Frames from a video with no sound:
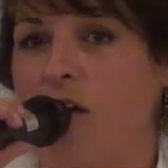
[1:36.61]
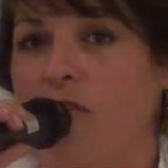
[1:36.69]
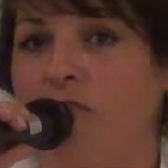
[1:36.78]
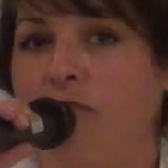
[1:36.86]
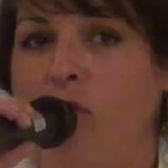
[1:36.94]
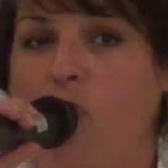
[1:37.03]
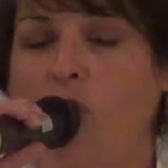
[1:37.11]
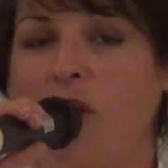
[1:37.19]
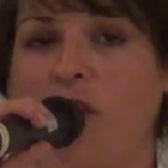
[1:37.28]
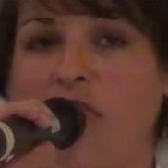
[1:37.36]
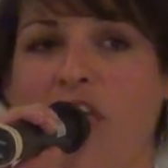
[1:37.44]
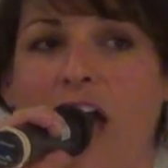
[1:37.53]

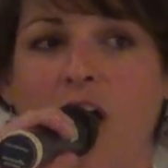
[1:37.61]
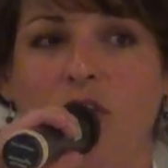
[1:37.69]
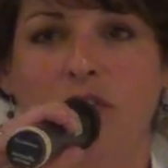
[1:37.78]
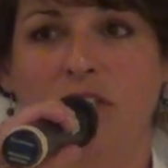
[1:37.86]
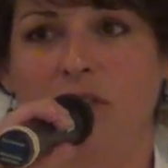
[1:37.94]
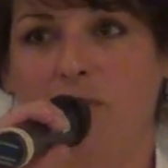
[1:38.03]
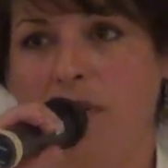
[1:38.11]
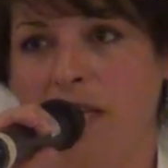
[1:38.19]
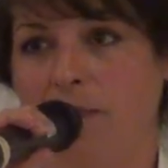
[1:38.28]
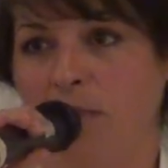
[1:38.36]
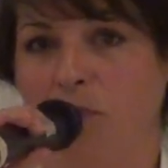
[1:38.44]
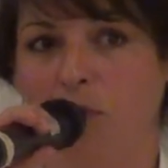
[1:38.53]
4,000
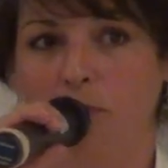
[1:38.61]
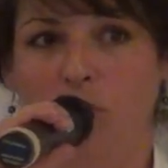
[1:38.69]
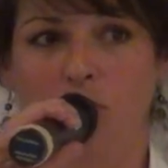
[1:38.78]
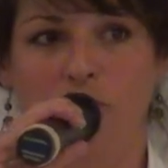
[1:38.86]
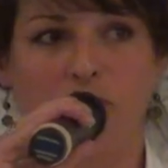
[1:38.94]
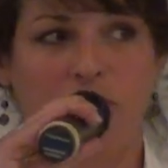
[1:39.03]
people move